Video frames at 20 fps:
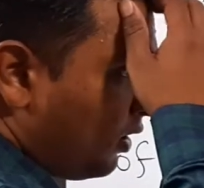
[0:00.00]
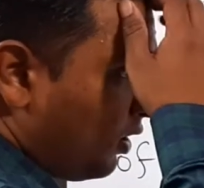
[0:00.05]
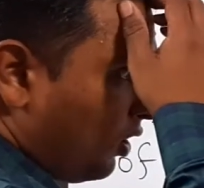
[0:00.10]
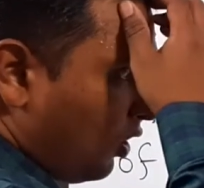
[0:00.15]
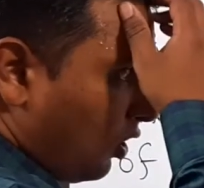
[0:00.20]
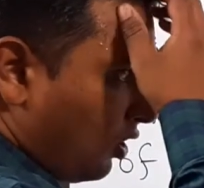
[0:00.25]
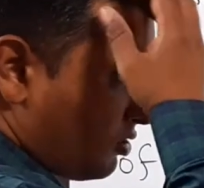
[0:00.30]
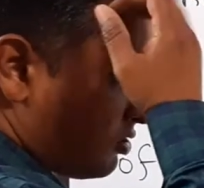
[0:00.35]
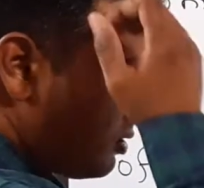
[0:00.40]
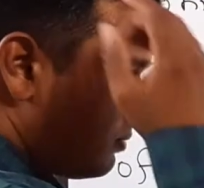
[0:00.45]

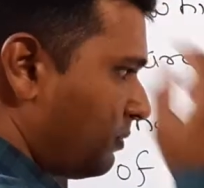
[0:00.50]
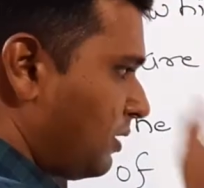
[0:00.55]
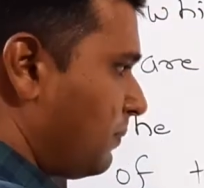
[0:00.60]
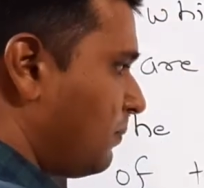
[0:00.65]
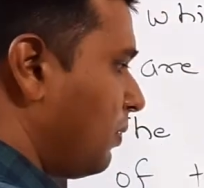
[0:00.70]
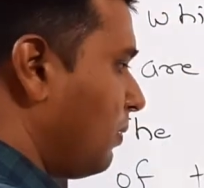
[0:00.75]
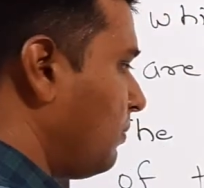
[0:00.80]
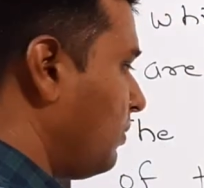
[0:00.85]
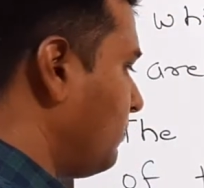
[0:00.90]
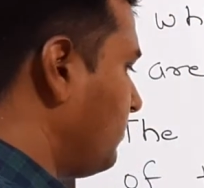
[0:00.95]
last update
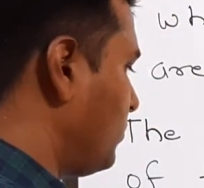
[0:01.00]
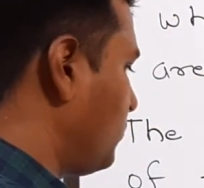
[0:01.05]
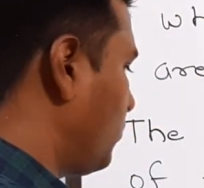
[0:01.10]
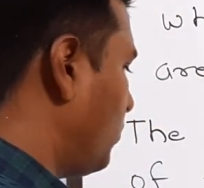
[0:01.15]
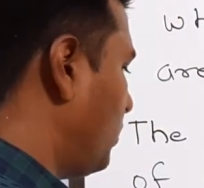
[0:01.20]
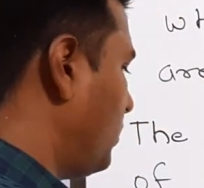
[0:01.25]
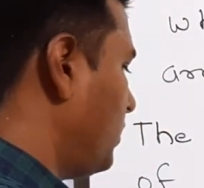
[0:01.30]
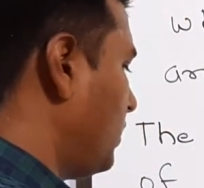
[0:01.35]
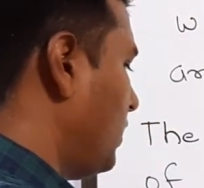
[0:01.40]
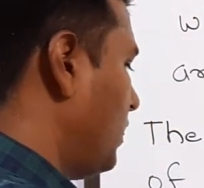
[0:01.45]
problem is
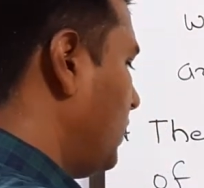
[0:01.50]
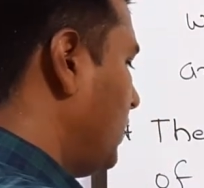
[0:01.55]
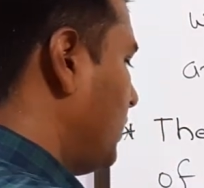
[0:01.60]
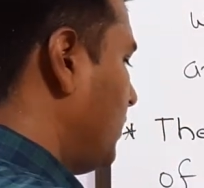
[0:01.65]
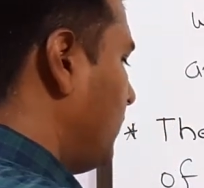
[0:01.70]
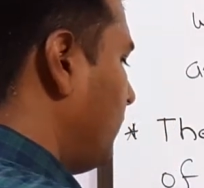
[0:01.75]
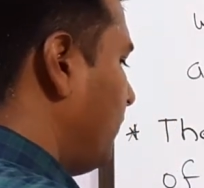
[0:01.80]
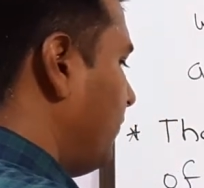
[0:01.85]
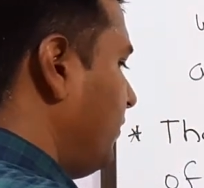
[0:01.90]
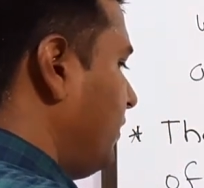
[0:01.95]
what?
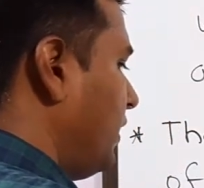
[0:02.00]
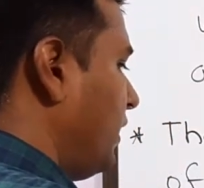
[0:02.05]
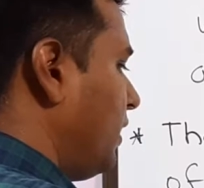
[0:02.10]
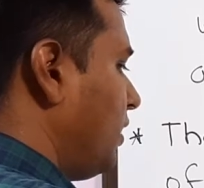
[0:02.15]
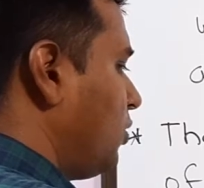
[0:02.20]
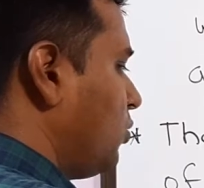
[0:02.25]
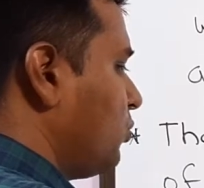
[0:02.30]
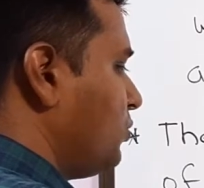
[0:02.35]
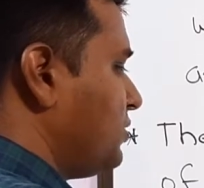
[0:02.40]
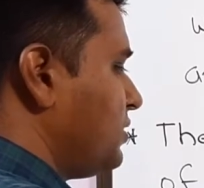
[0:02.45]
We are
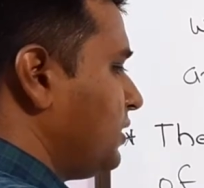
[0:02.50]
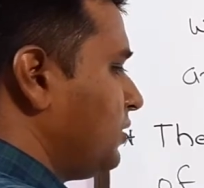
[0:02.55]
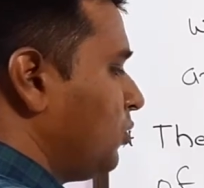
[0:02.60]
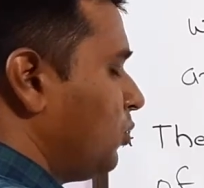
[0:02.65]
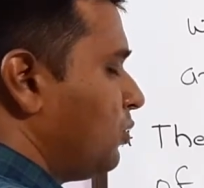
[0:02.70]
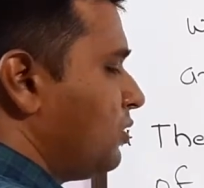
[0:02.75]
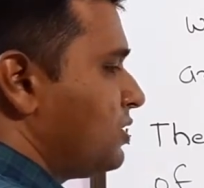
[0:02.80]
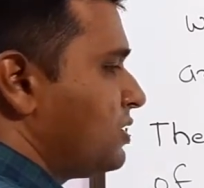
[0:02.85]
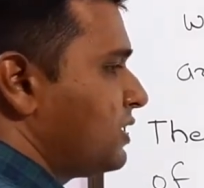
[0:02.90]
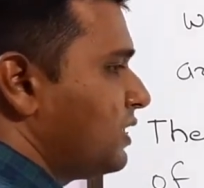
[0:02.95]
losing the
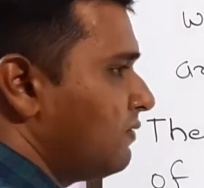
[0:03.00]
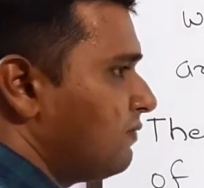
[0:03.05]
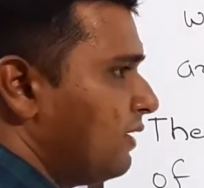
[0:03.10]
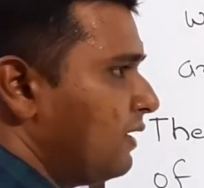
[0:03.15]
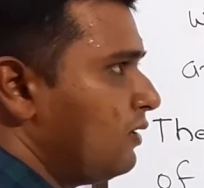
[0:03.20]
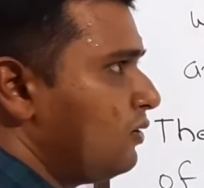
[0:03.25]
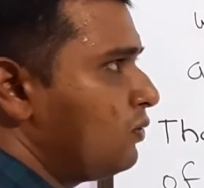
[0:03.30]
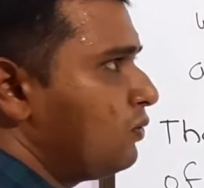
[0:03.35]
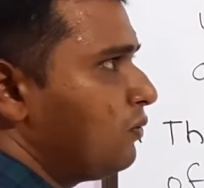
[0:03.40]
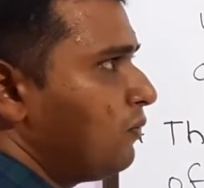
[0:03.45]
original
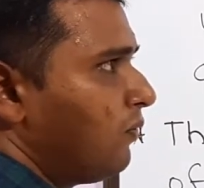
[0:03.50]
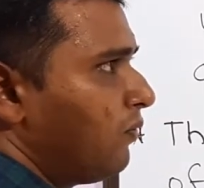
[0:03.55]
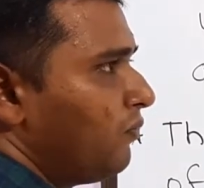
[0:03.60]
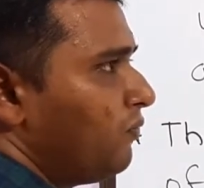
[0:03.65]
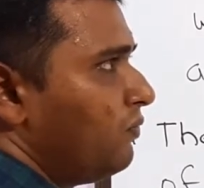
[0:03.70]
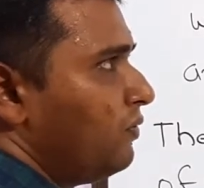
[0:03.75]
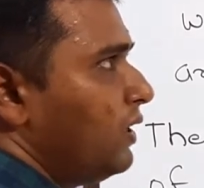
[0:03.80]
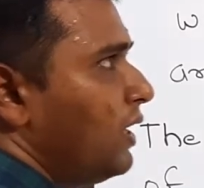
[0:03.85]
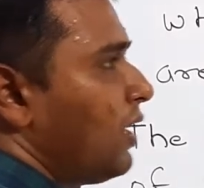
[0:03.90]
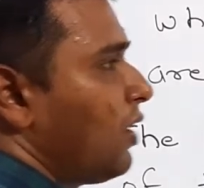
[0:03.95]
value.
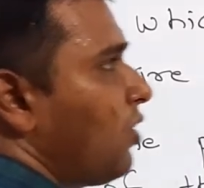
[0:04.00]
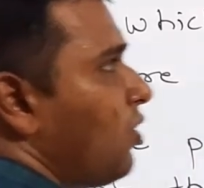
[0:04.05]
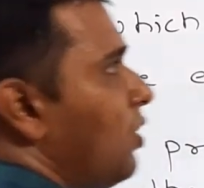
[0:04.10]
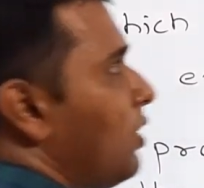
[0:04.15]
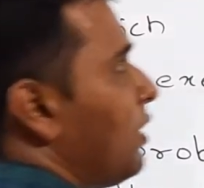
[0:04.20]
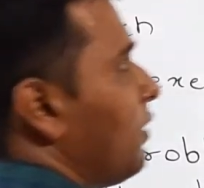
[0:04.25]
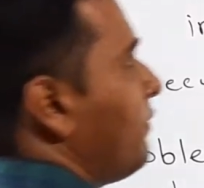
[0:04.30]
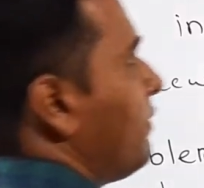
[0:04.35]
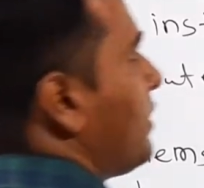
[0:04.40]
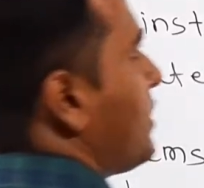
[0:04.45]
We are not having